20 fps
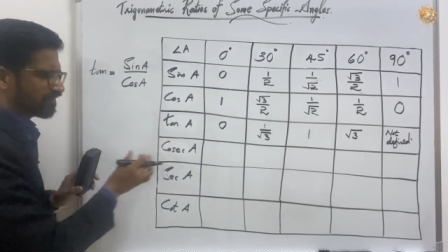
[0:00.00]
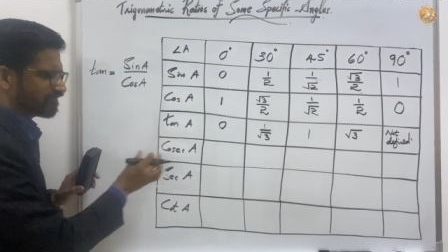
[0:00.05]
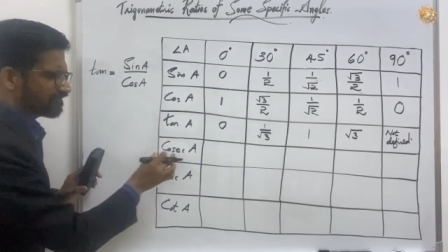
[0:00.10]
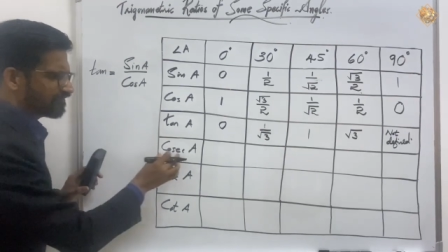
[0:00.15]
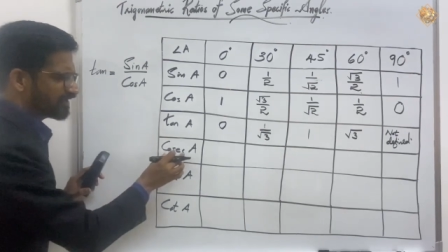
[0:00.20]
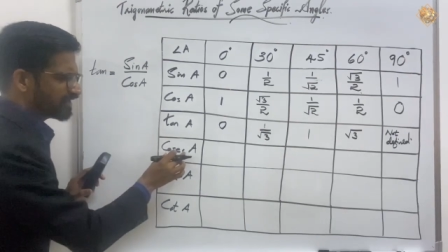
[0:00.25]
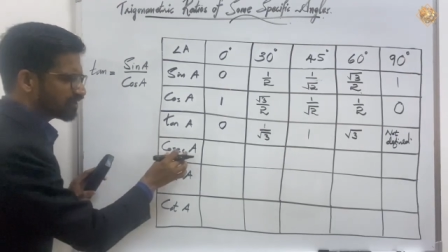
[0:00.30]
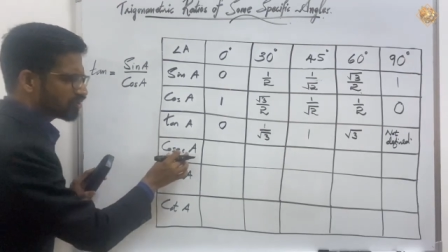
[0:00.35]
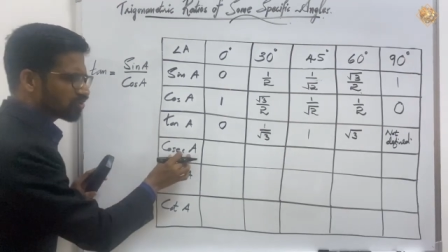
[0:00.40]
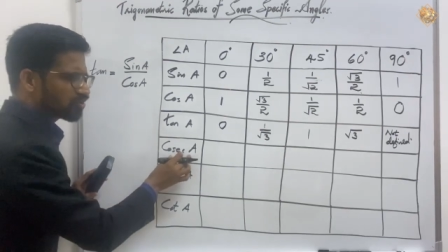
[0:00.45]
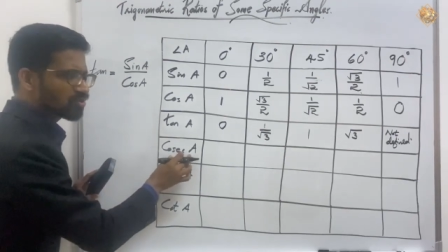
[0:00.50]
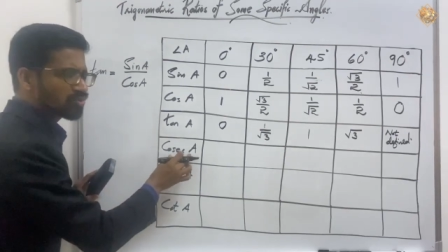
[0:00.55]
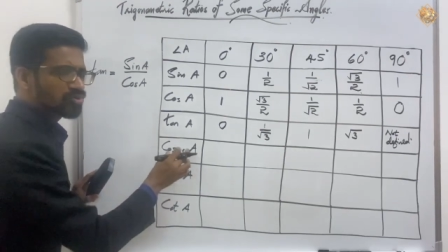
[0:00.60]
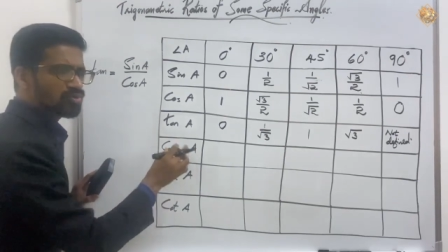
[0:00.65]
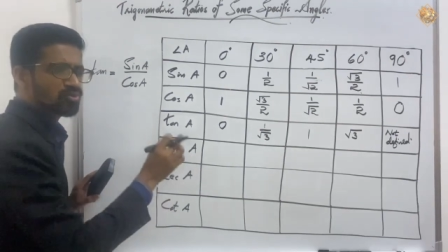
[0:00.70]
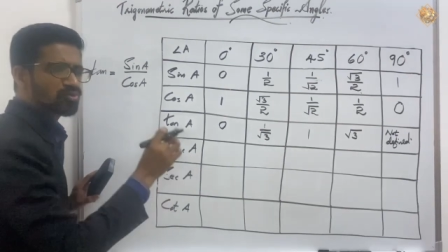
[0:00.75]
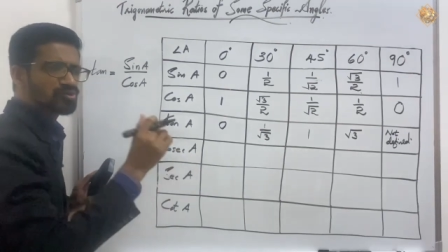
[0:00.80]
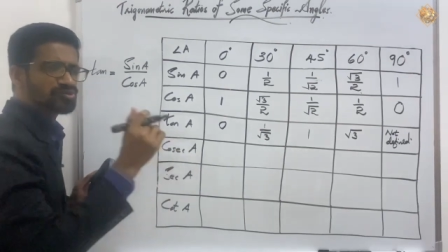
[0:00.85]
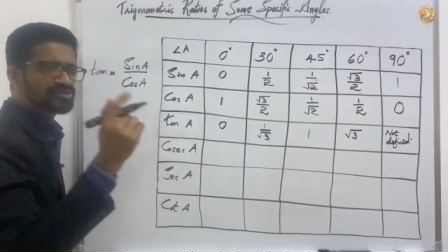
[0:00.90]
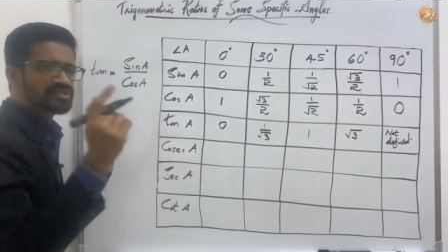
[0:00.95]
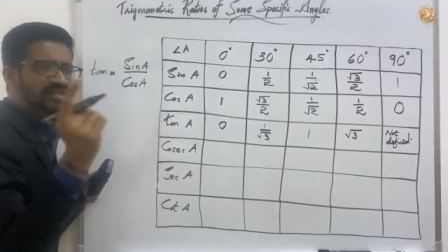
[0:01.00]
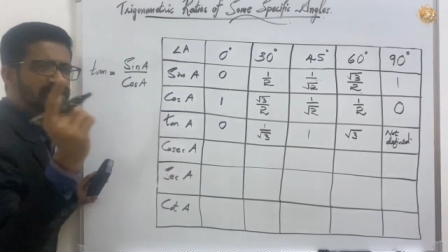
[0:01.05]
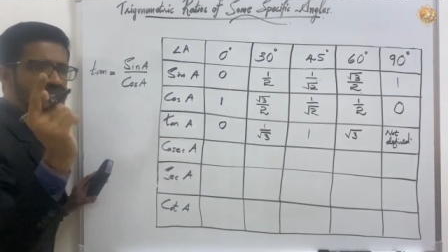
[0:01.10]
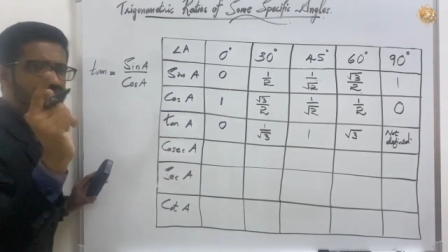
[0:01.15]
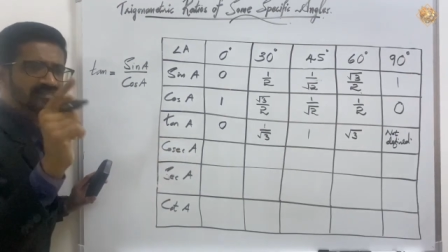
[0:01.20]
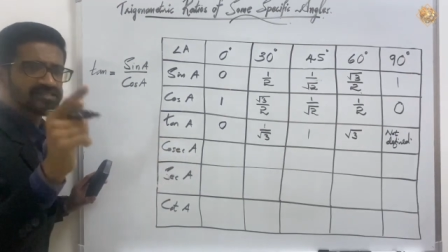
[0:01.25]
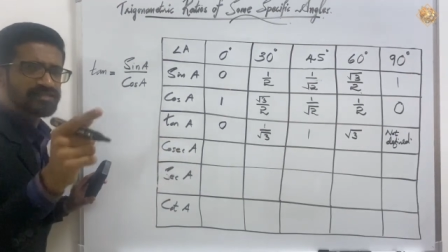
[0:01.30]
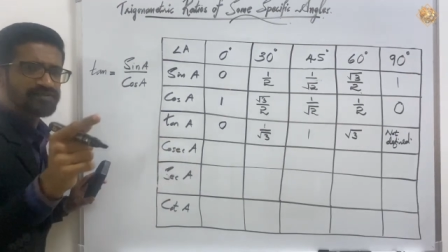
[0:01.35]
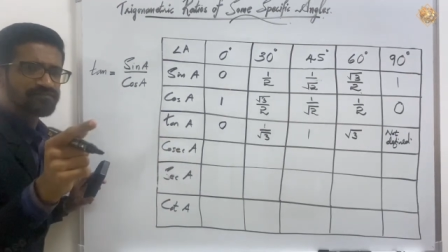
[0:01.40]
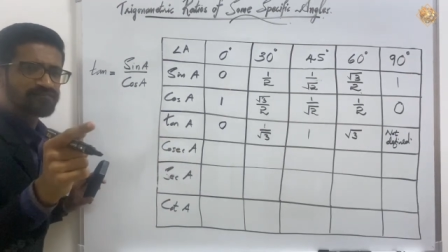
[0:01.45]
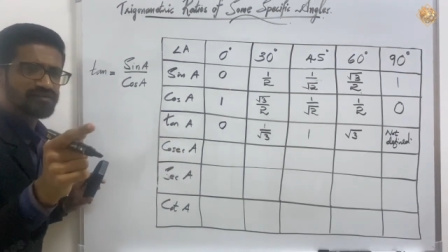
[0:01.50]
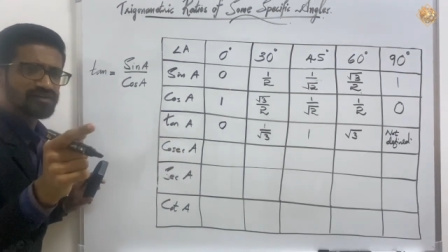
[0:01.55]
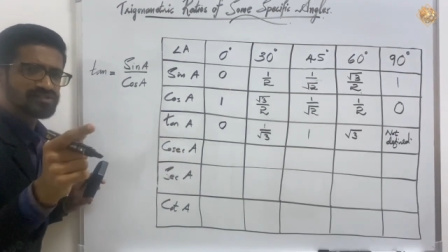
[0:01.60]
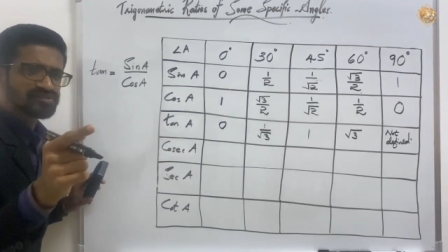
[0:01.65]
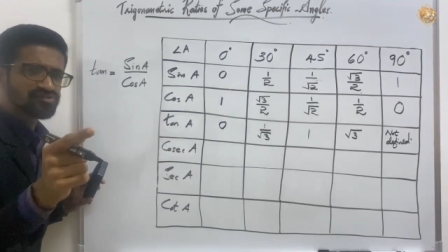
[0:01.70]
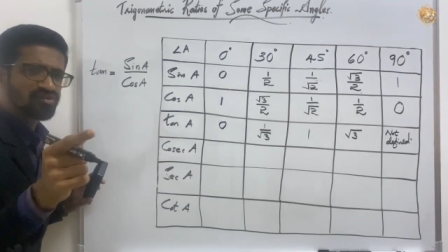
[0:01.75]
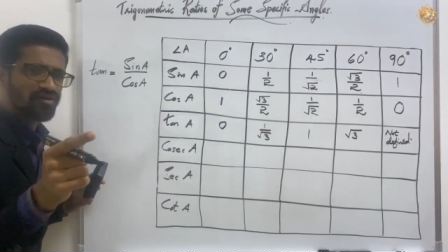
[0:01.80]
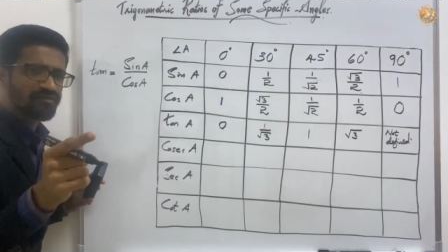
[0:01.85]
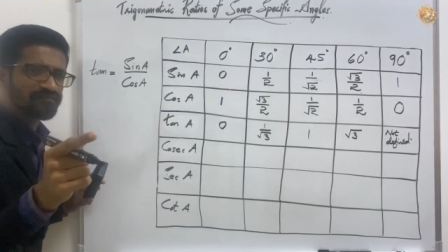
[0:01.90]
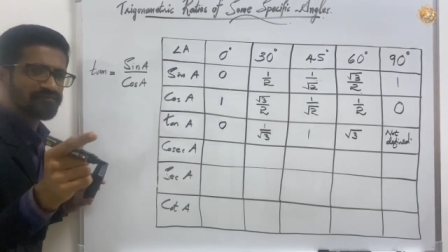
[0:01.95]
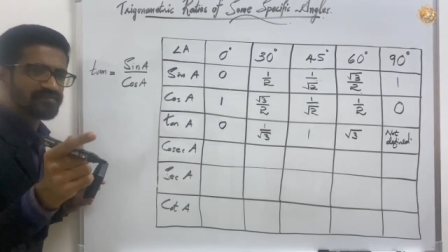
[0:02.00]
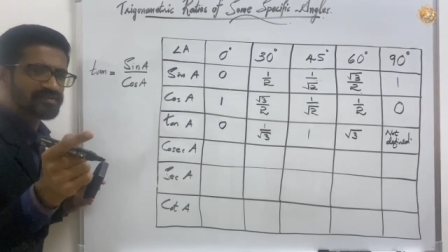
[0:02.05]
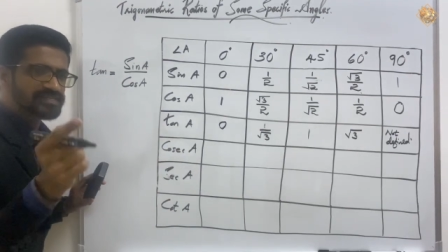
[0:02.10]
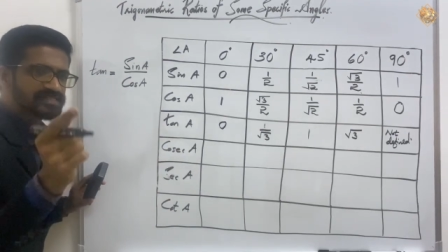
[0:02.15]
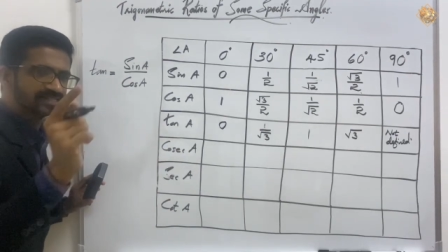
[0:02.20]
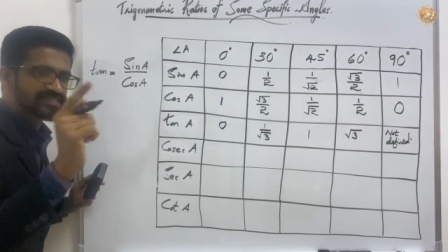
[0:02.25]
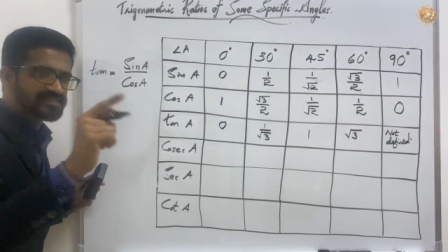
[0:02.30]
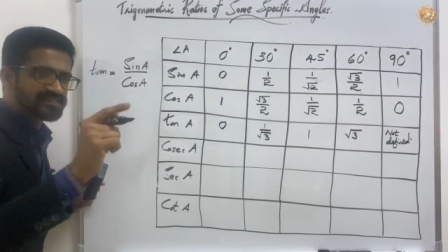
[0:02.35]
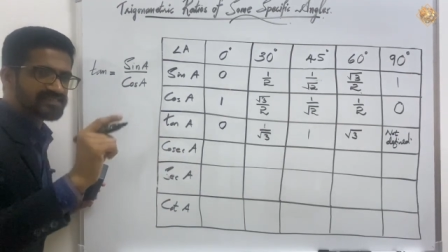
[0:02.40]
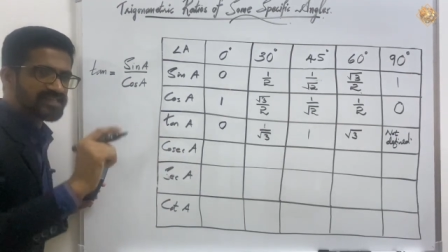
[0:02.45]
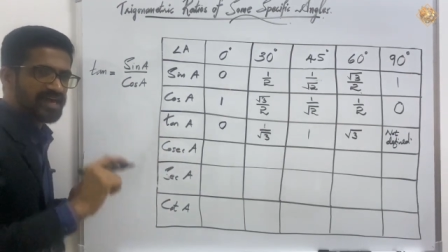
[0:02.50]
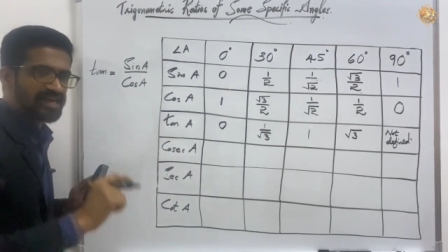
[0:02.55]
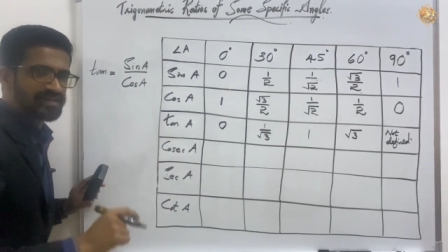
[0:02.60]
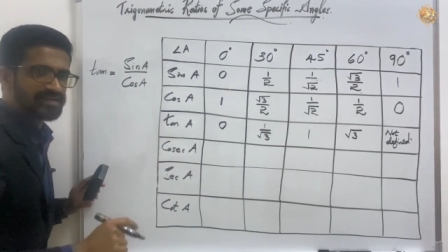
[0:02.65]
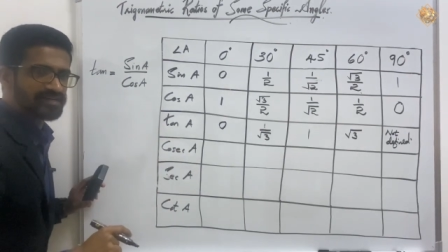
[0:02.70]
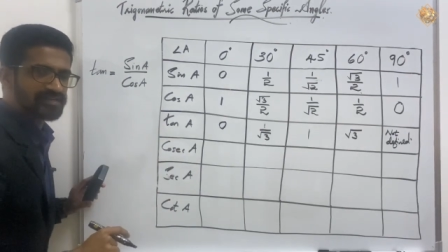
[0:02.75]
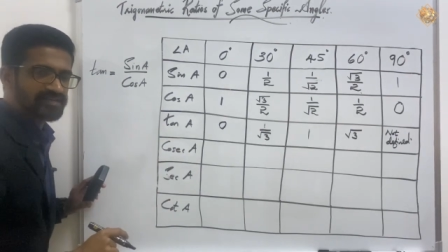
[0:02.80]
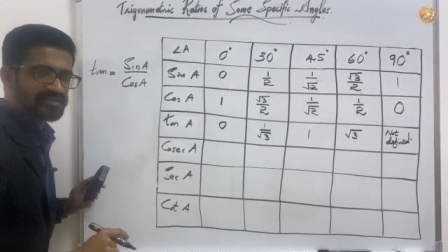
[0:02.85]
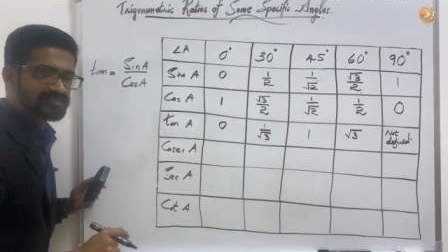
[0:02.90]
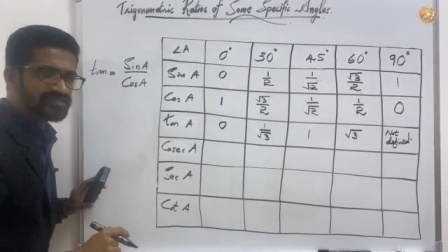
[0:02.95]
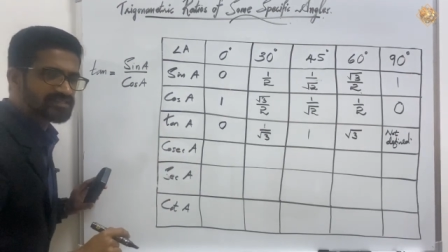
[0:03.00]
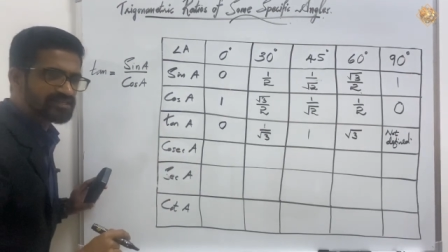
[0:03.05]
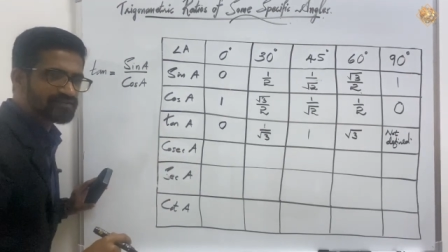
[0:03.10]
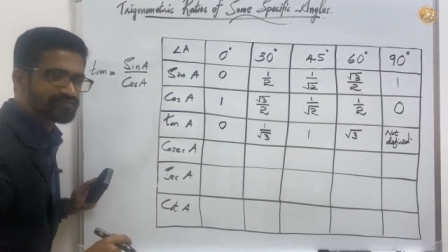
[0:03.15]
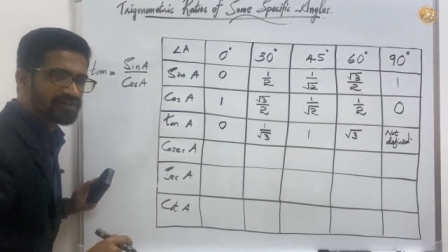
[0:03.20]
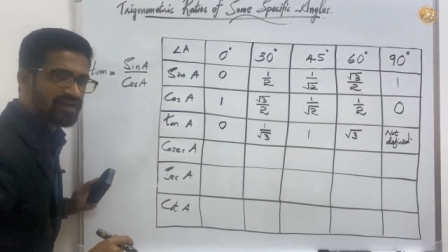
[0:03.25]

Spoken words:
We know cosec is inverse of sine, isn't it?